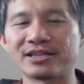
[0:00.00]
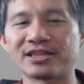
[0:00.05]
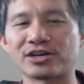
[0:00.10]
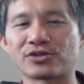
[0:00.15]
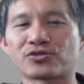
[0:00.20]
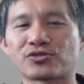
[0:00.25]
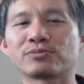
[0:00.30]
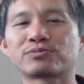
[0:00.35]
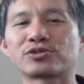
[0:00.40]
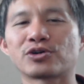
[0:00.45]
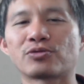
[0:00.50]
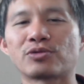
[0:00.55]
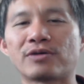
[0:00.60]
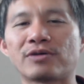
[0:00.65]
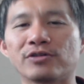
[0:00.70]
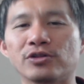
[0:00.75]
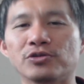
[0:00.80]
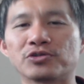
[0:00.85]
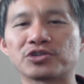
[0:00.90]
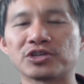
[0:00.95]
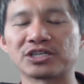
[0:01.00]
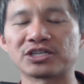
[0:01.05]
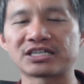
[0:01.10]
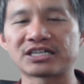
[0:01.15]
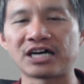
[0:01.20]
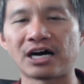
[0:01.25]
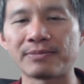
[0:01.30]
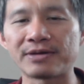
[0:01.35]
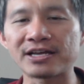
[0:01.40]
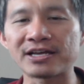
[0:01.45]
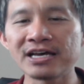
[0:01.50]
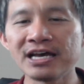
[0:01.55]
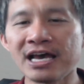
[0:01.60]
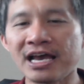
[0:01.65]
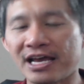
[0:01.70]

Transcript: The crypto revolution is coming.